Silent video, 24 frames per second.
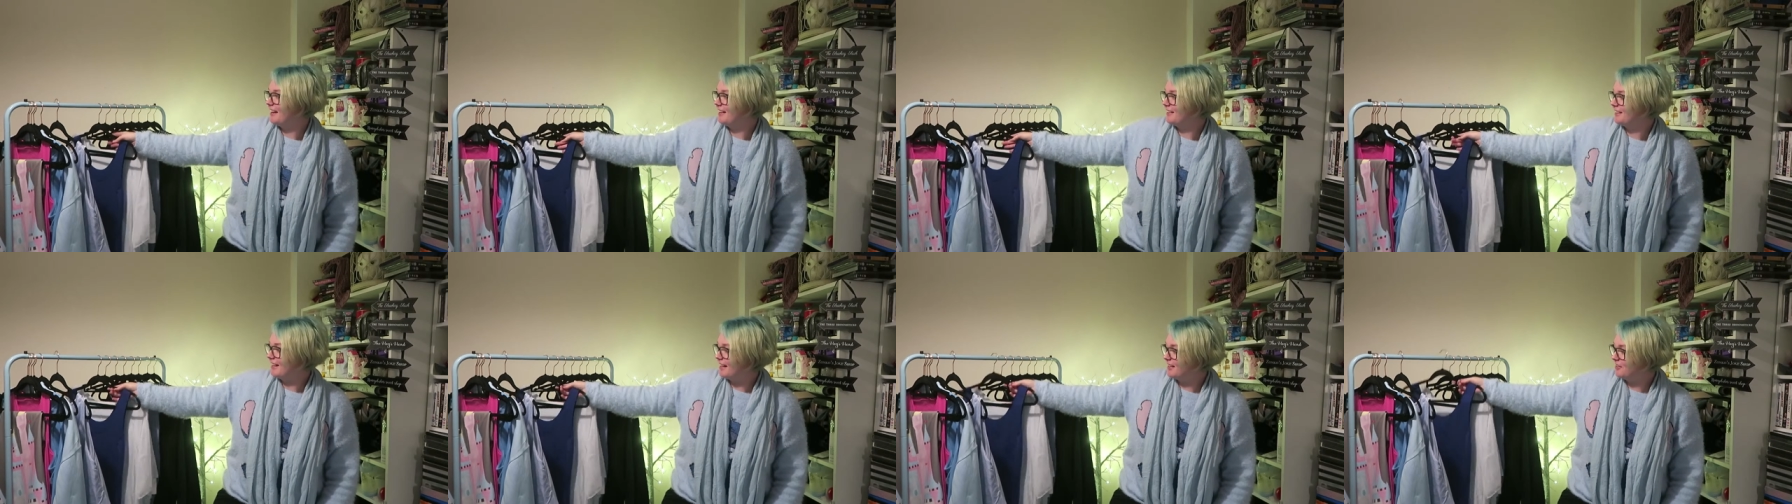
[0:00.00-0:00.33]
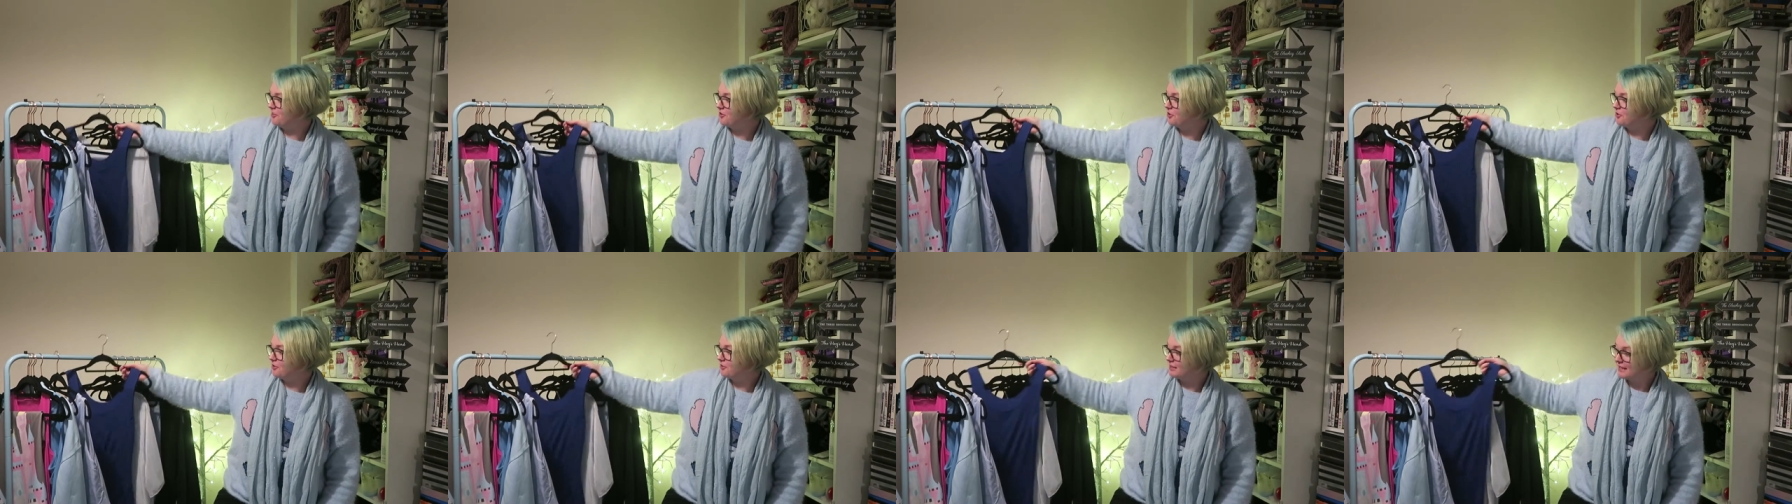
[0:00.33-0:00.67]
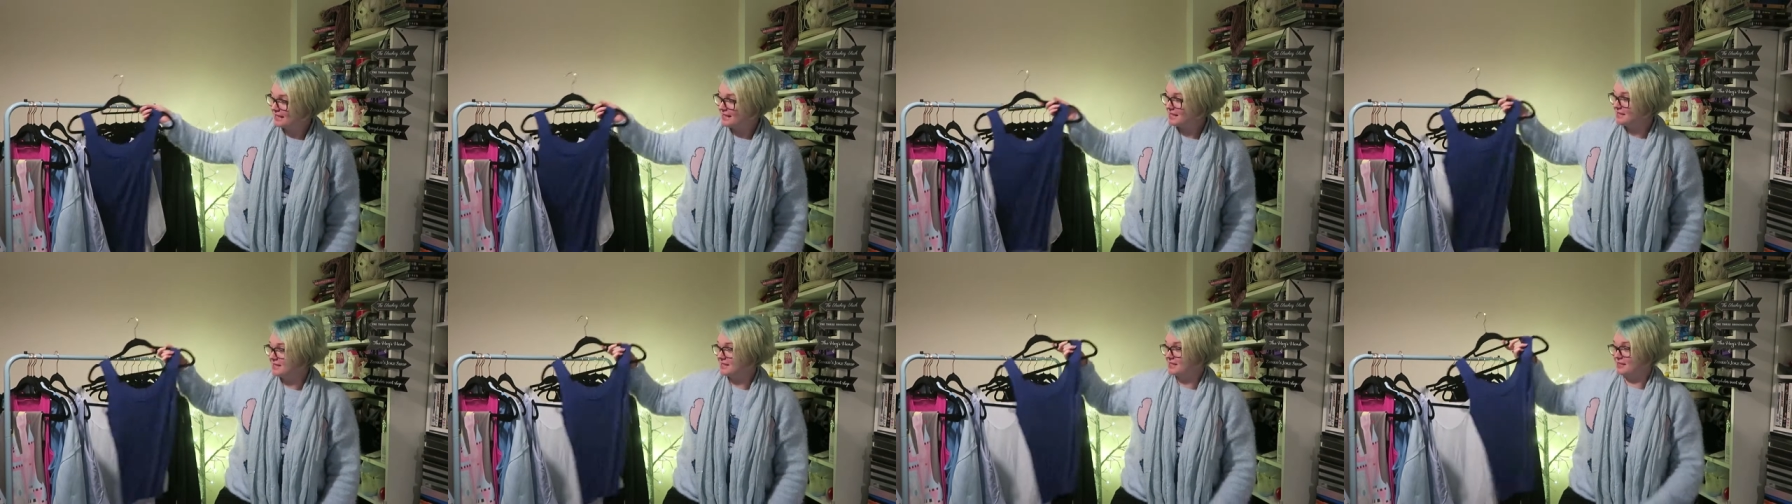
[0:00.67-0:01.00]
Then got
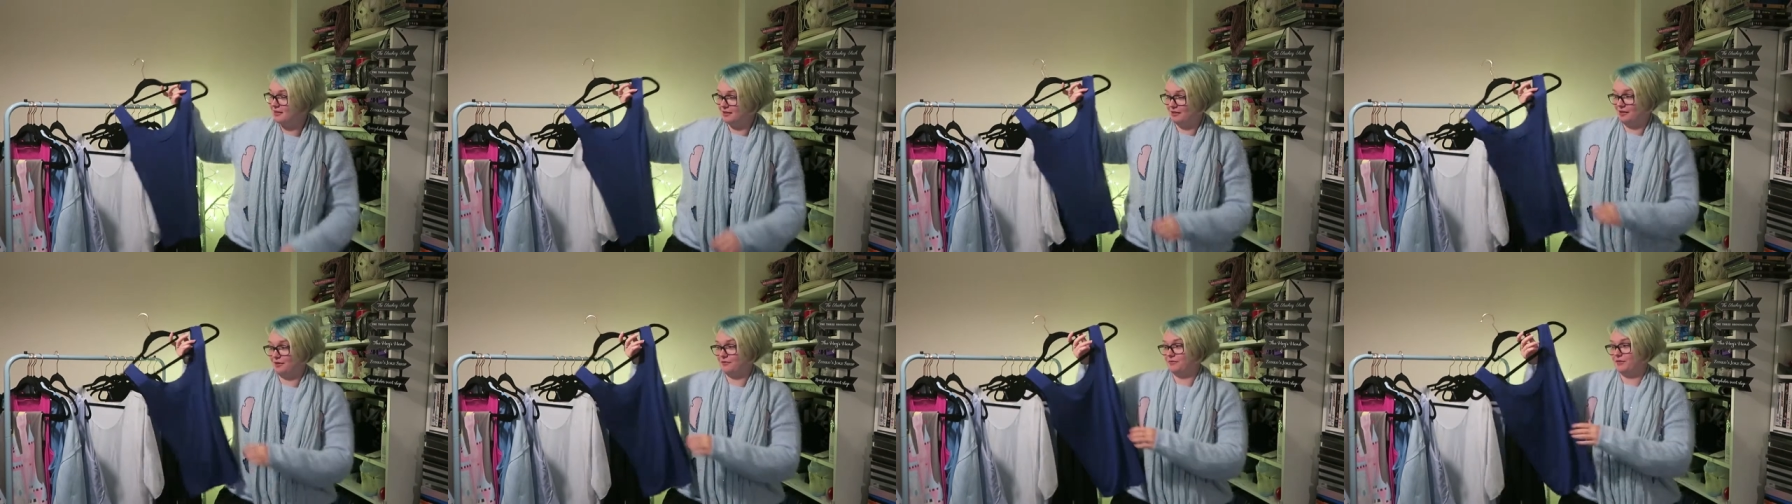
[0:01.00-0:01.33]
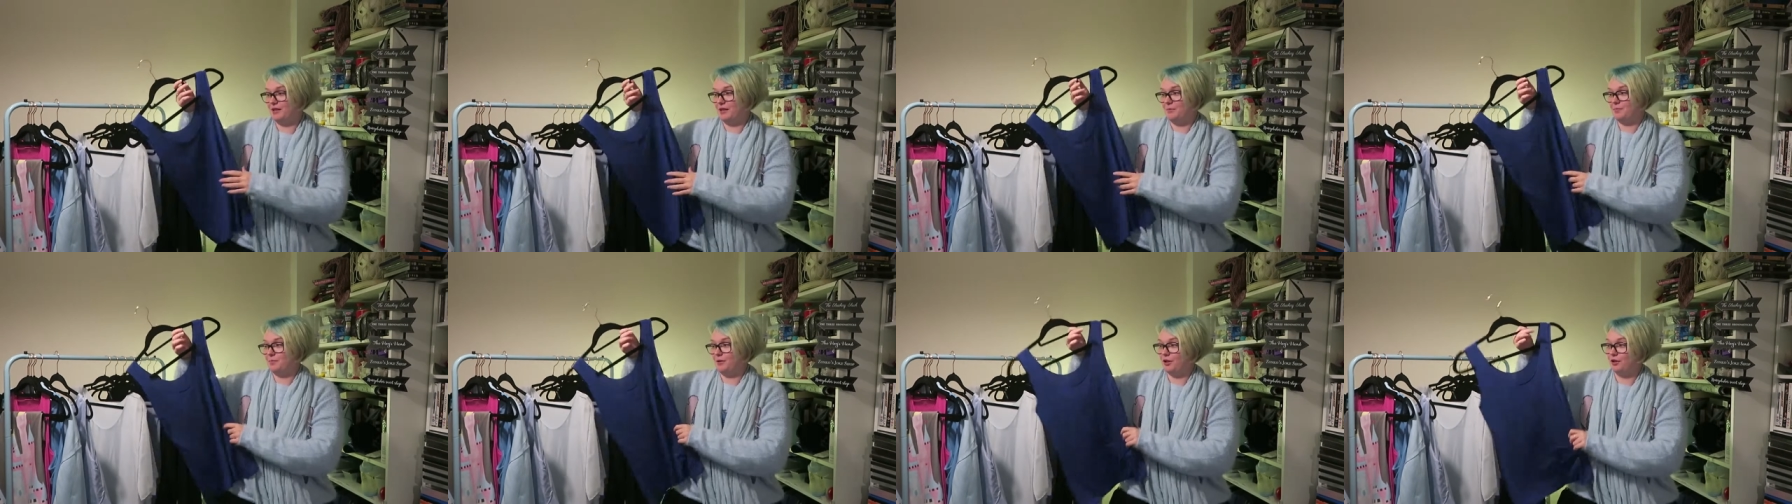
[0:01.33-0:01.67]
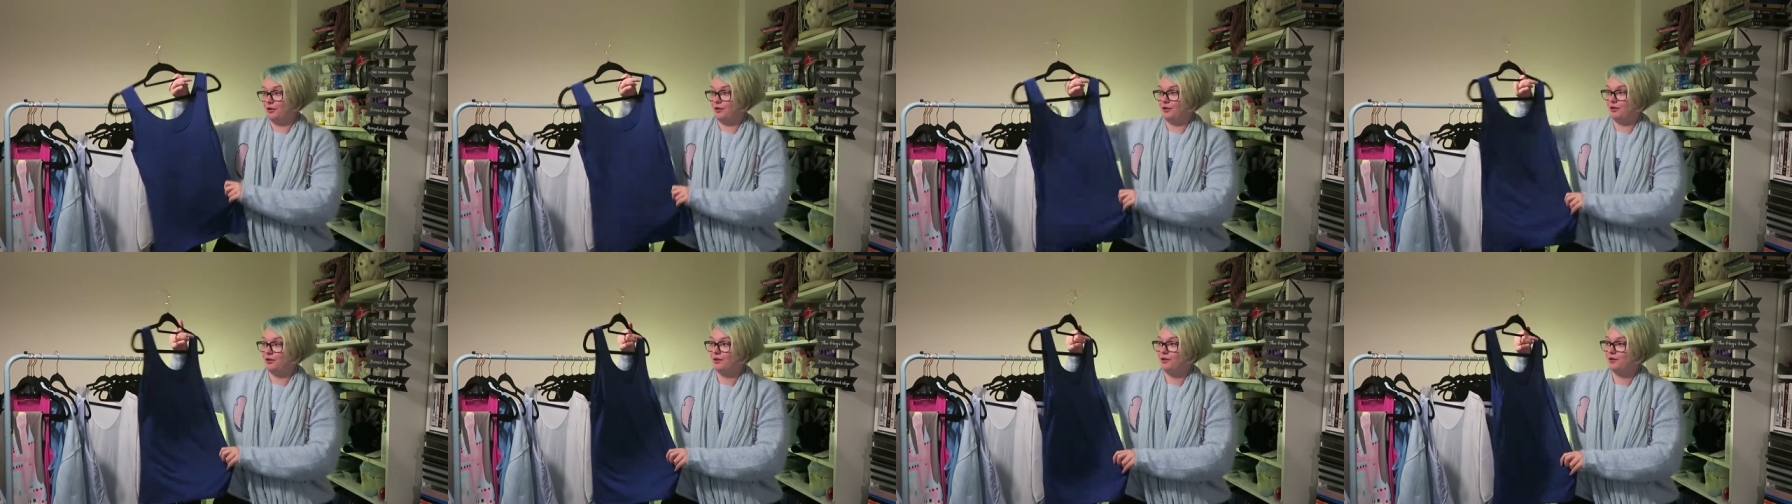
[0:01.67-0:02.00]
this lovely
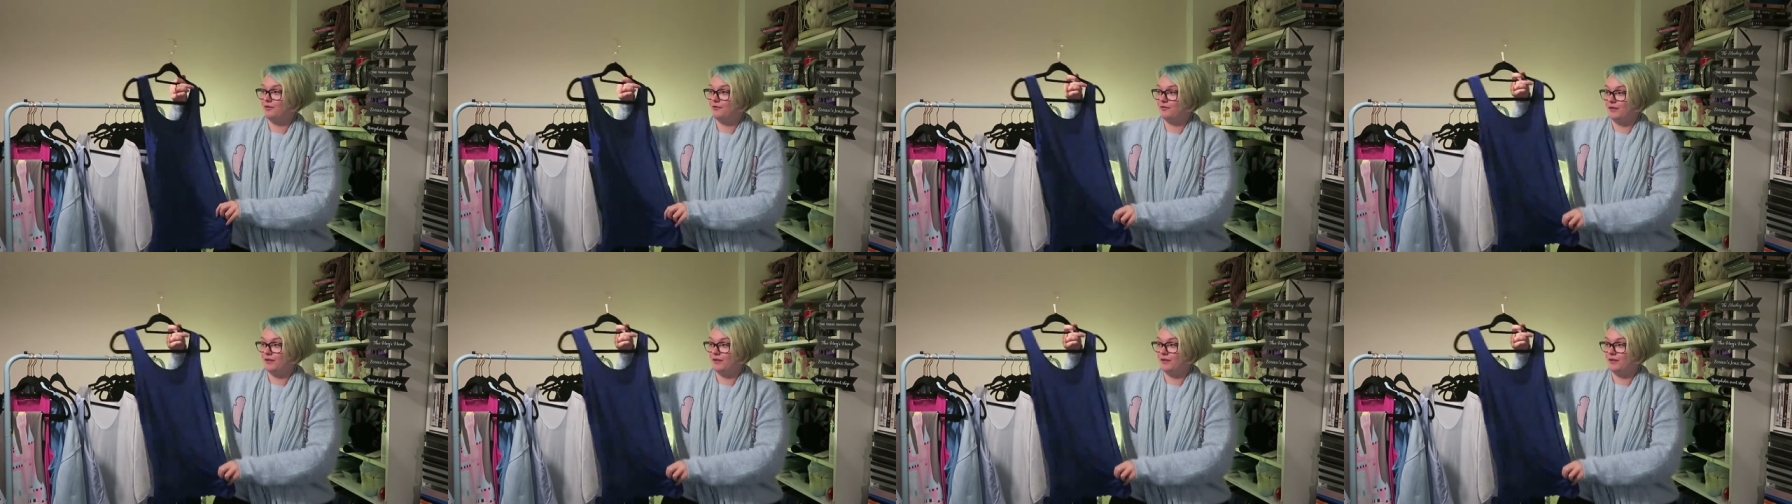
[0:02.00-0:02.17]
blue